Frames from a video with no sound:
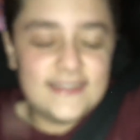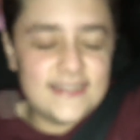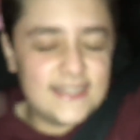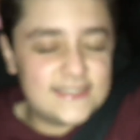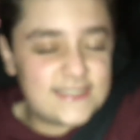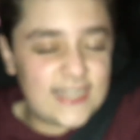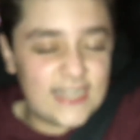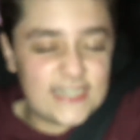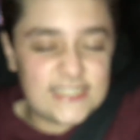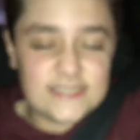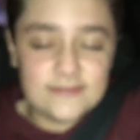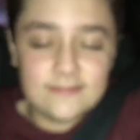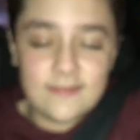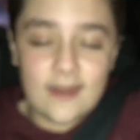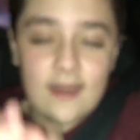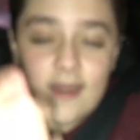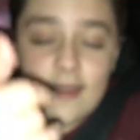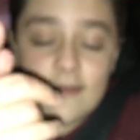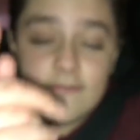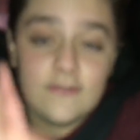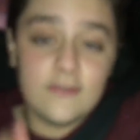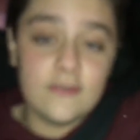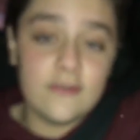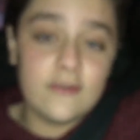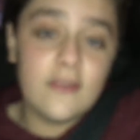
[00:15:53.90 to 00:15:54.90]
let's cut to my
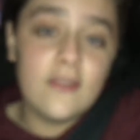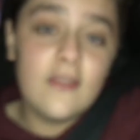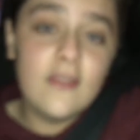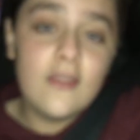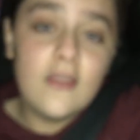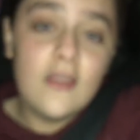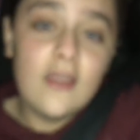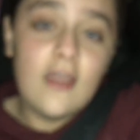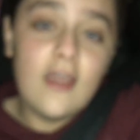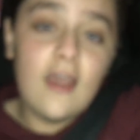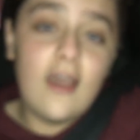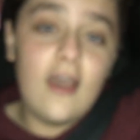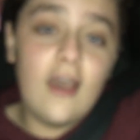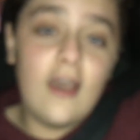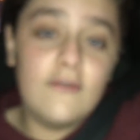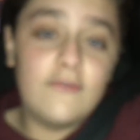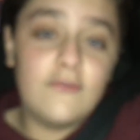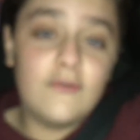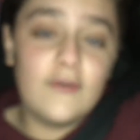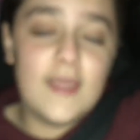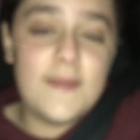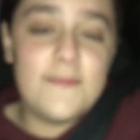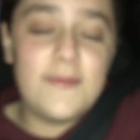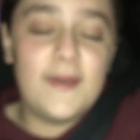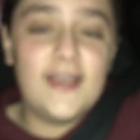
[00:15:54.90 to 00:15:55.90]
review uh,
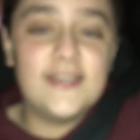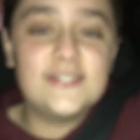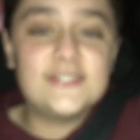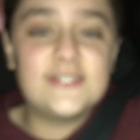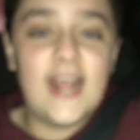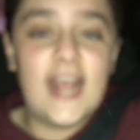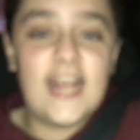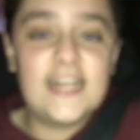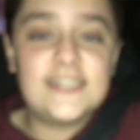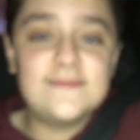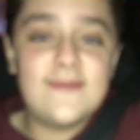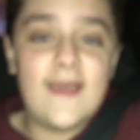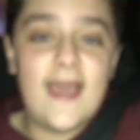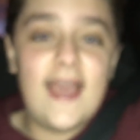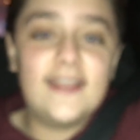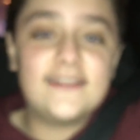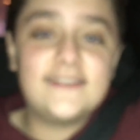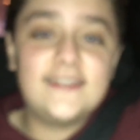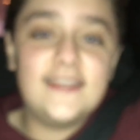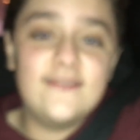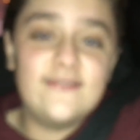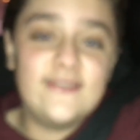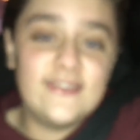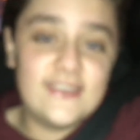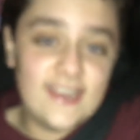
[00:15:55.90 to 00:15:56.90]
for Empire Strikes
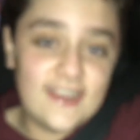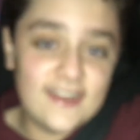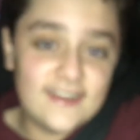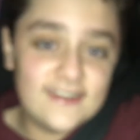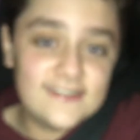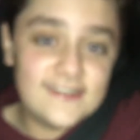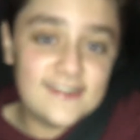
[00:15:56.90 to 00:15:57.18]
Back. Here we go.